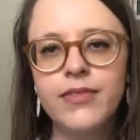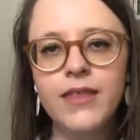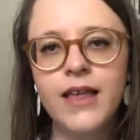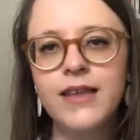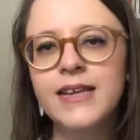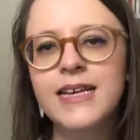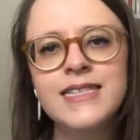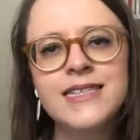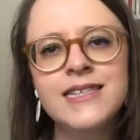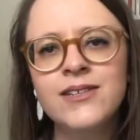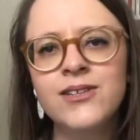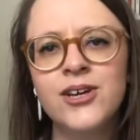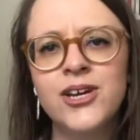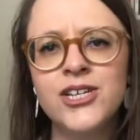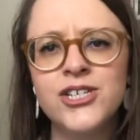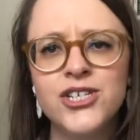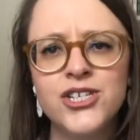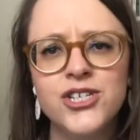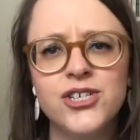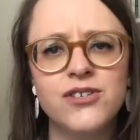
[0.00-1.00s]
lesson
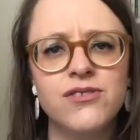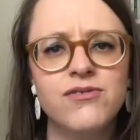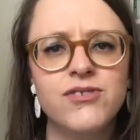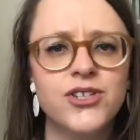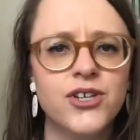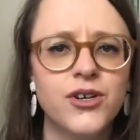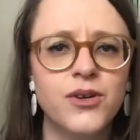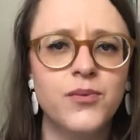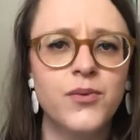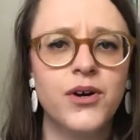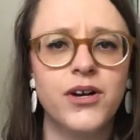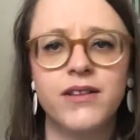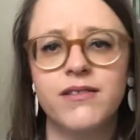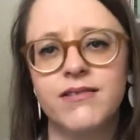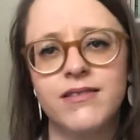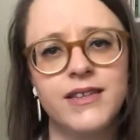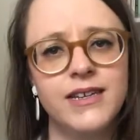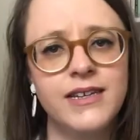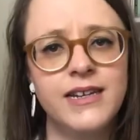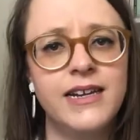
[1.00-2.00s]
learned, you should do what
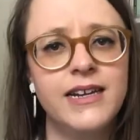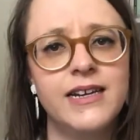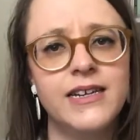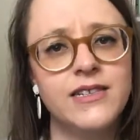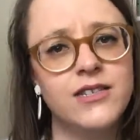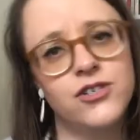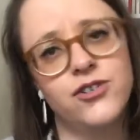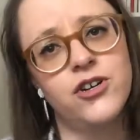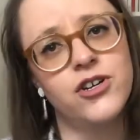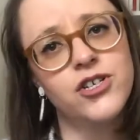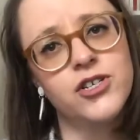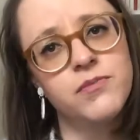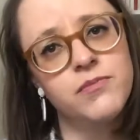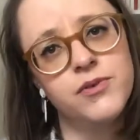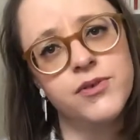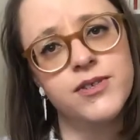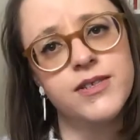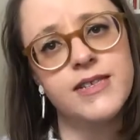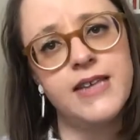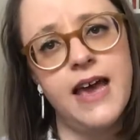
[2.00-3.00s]
the knitting instruction
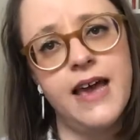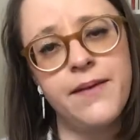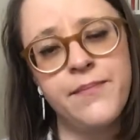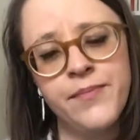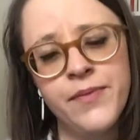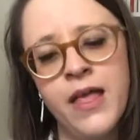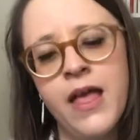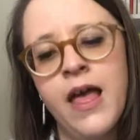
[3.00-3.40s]
books say.